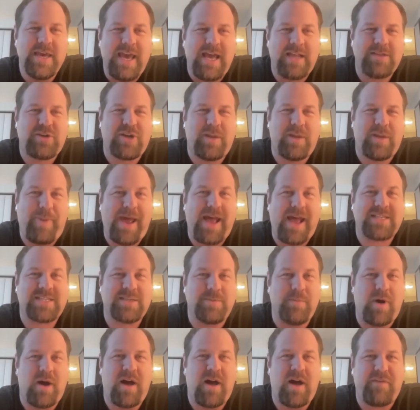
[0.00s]
and try to pass
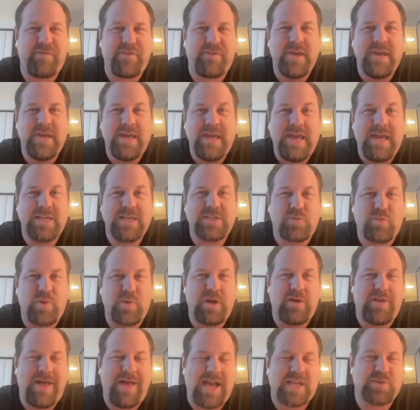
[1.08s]
them off as
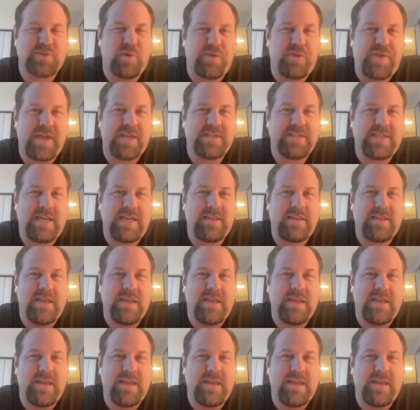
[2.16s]
real, actual things that.